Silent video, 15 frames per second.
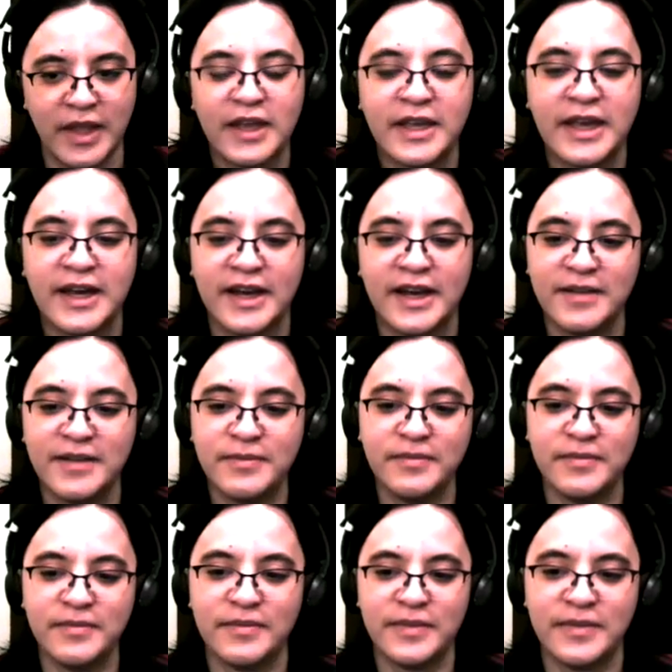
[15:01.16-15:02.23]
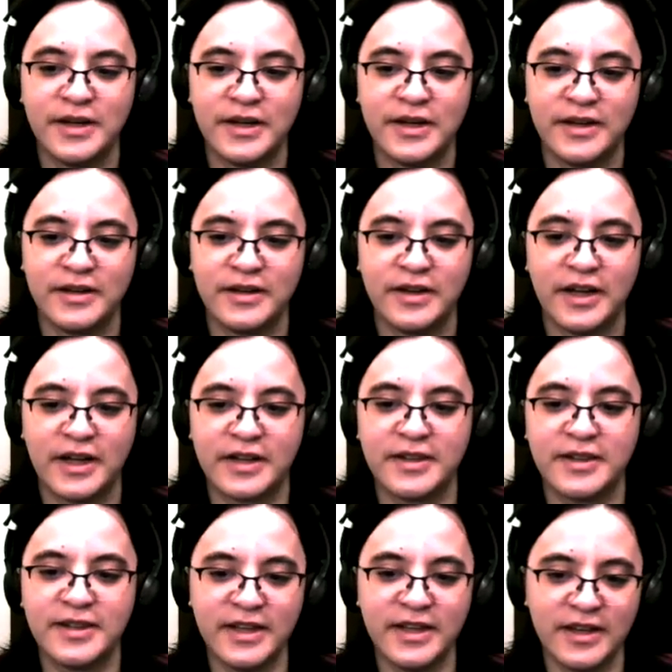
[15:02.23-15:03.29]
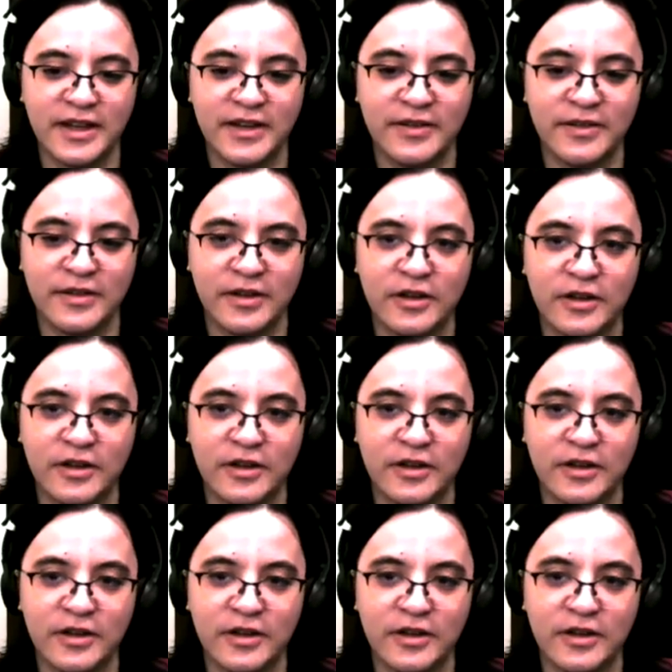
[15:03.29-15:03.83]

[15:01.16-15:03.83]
Yeah, I think I'm